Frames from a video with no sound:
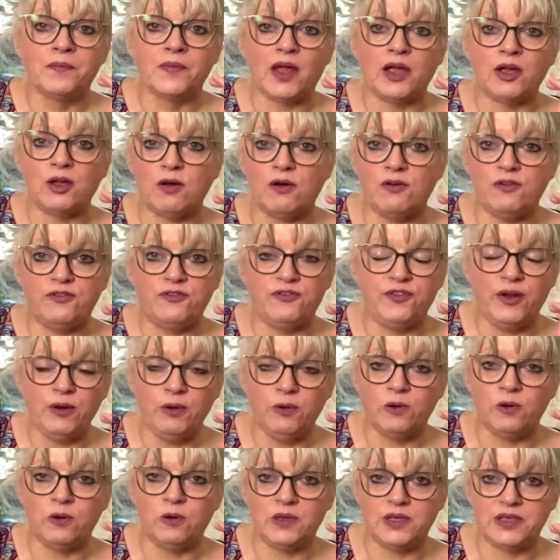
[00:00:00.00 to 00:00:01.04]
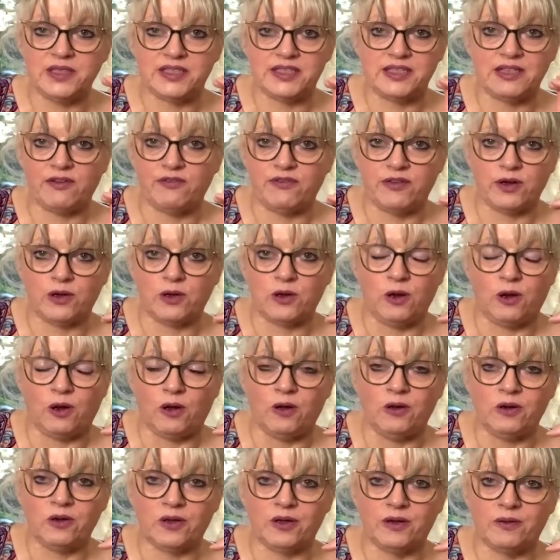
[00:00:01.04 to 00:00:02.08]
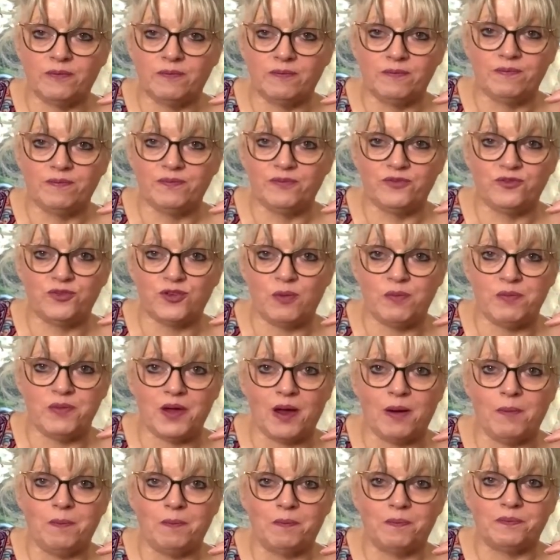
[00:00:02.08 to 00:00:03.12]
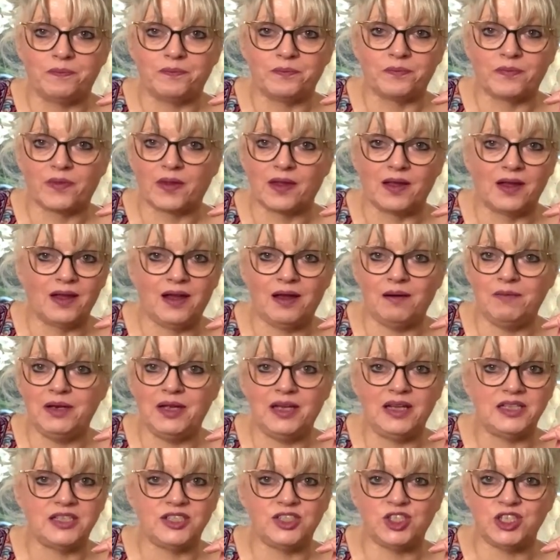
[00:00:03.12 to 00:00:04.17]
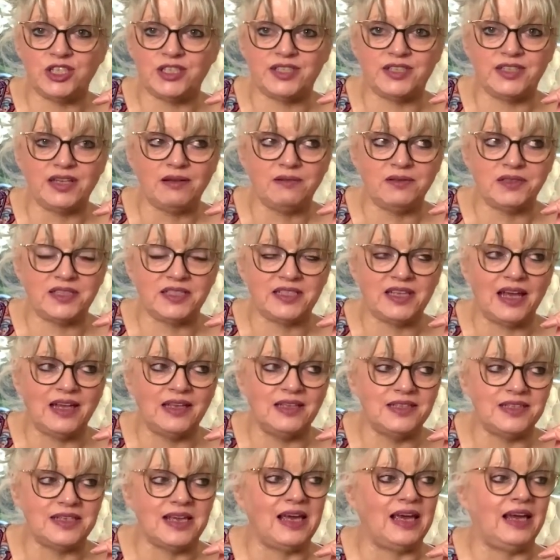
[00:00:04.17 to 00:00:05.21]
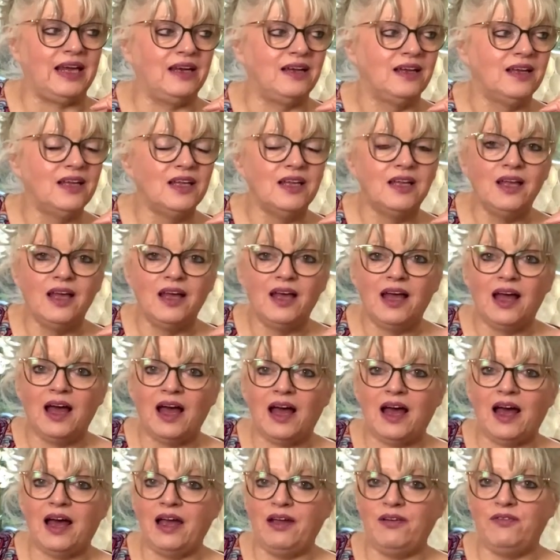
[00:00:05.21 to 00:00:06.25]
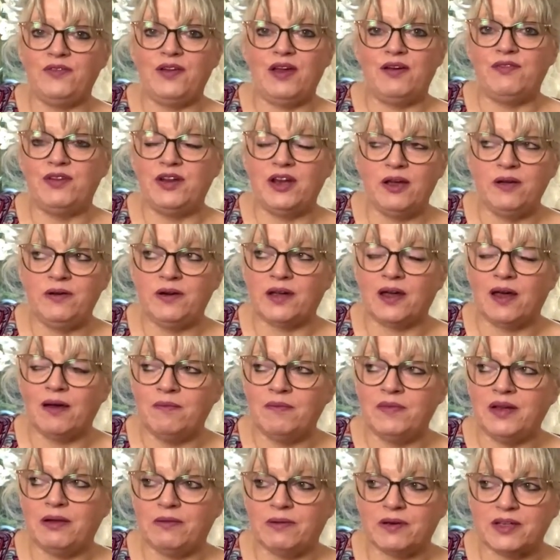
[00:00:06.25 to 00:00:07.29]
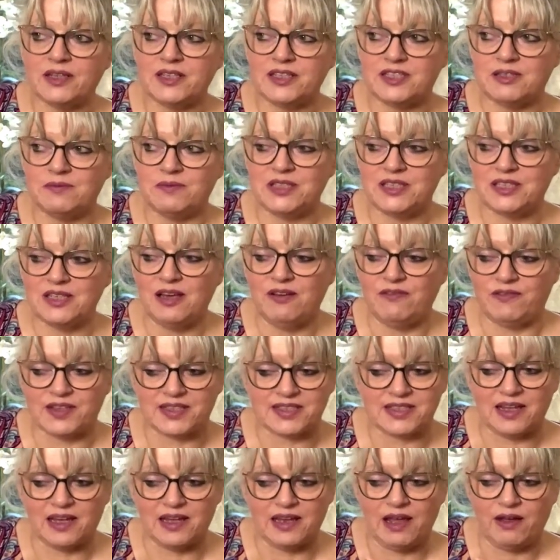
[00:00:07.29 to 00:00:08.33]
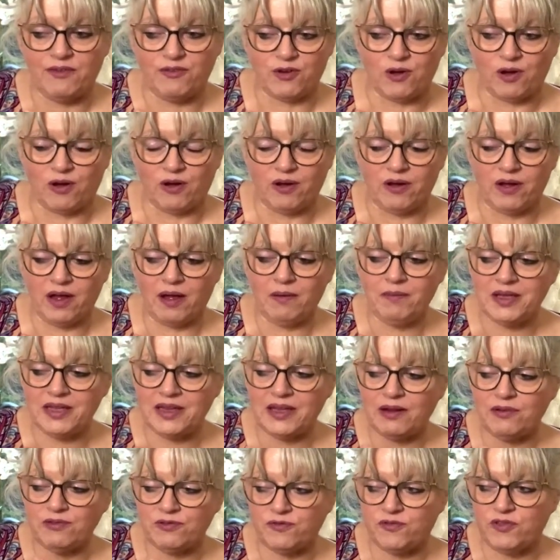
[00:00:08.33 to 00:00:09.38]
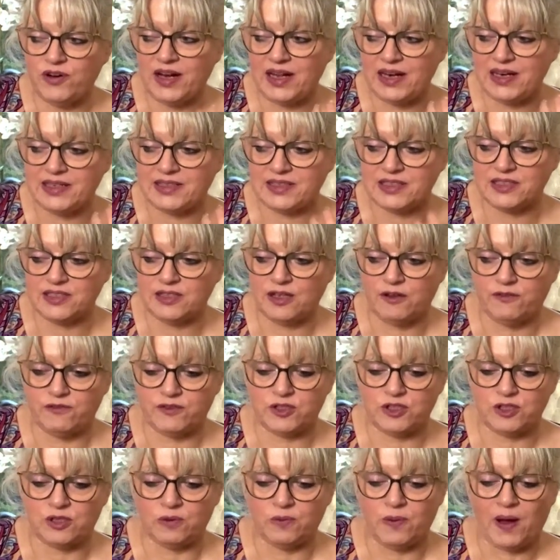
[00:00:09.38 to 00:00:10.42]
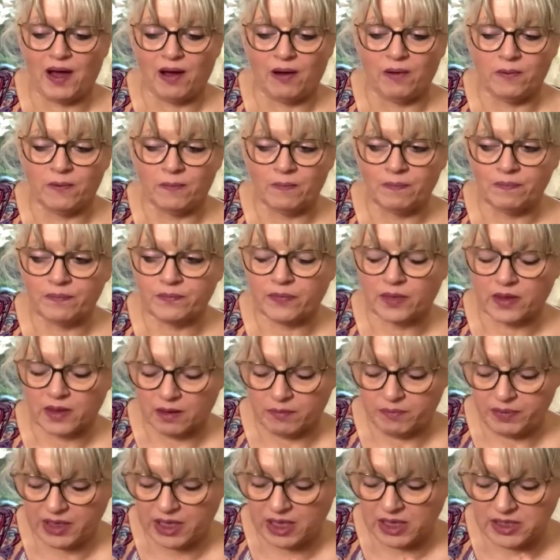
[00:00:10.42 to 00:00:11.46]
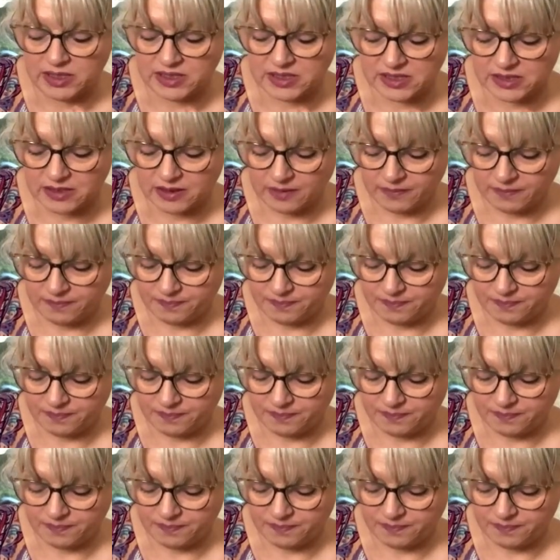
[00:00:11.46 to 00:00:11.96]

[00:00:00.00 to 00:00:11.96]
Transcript: I got a phone call at 7 o'clock from them. I mean, it's just outstanding. I've never known a company with customer service like they've got. I mean, they really deserve to do well because,